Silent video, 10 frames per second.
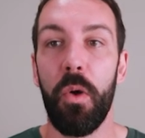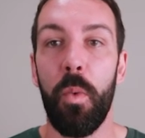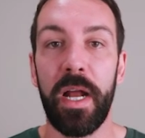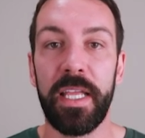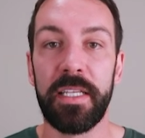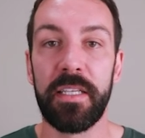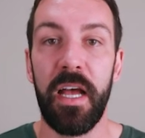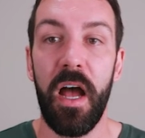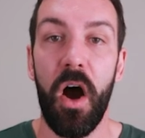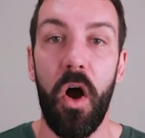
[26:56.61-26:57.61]
One
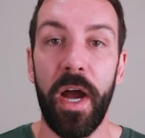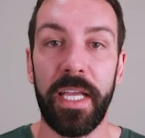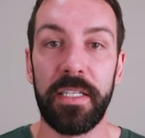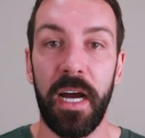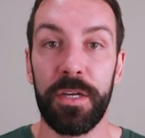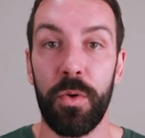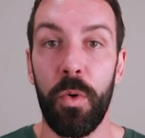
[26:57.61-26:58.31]
is I can target